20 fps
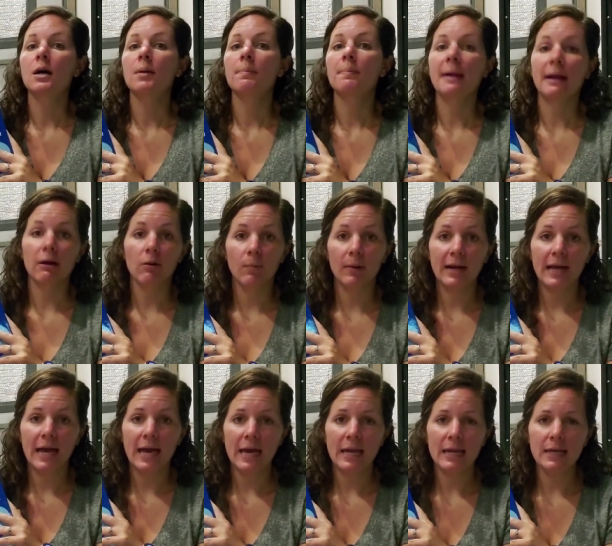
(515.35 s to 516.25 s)
Barrett went
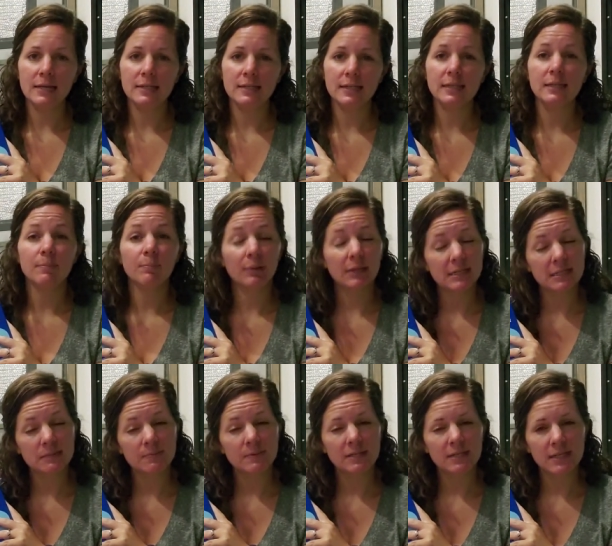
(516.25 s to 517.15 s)
ahead and did the
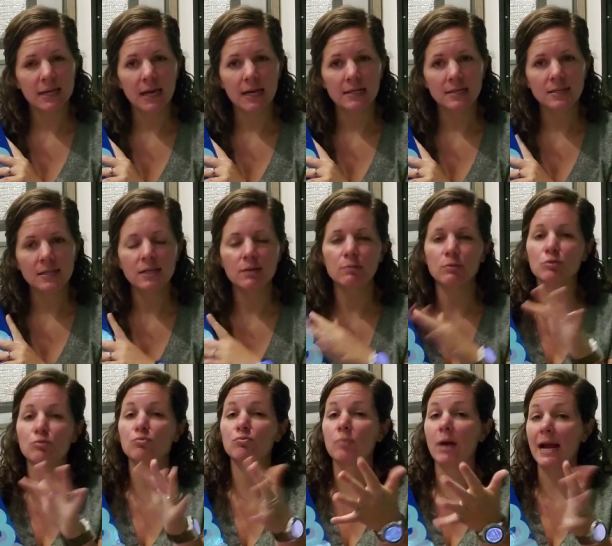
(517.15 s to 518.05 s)
placement test. He
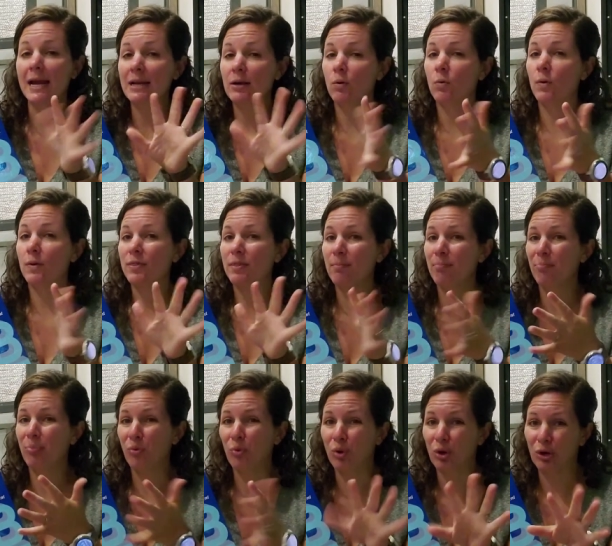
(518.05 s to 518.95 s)
was right on the
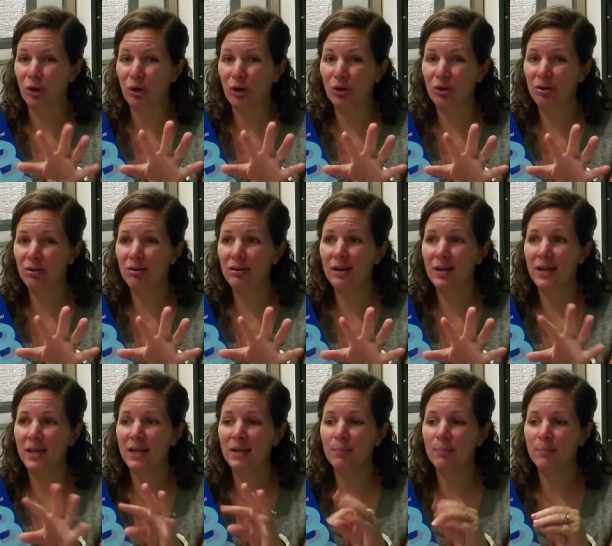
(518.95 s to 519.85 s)
border.
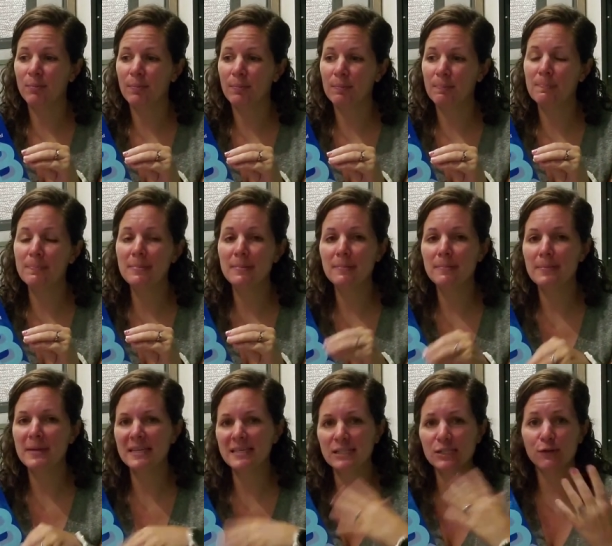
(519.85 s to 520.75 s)
He
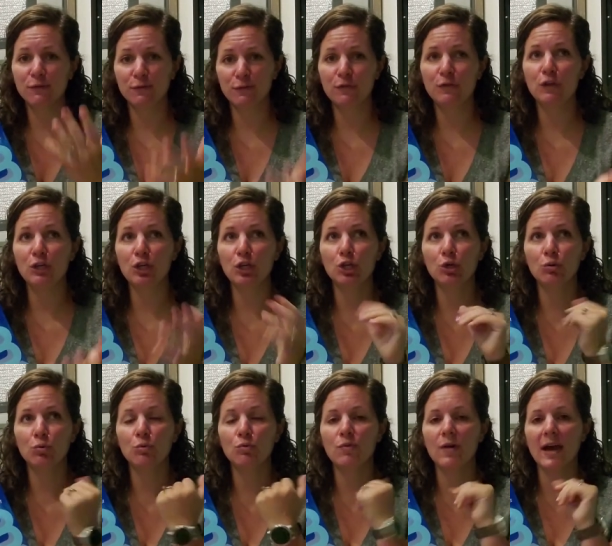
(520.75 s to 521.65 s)
missed a
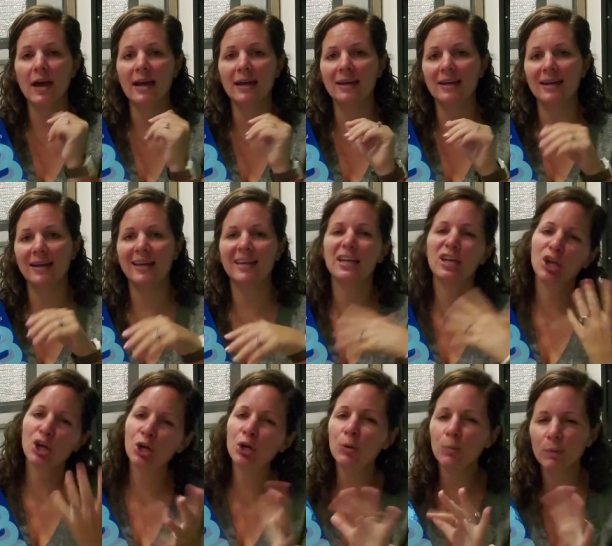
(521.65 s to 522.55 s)
few that it
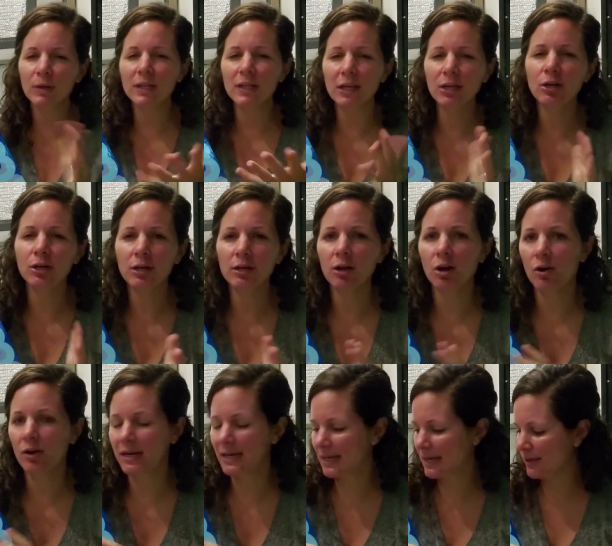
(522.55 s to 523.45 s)
could really could have
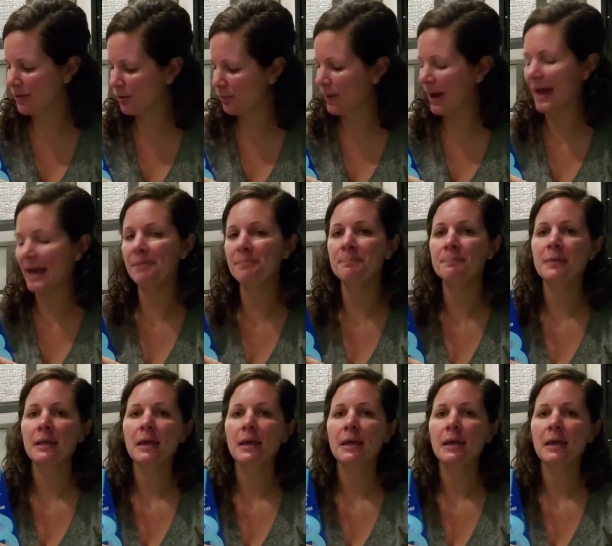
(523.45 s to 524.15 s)
gone either way,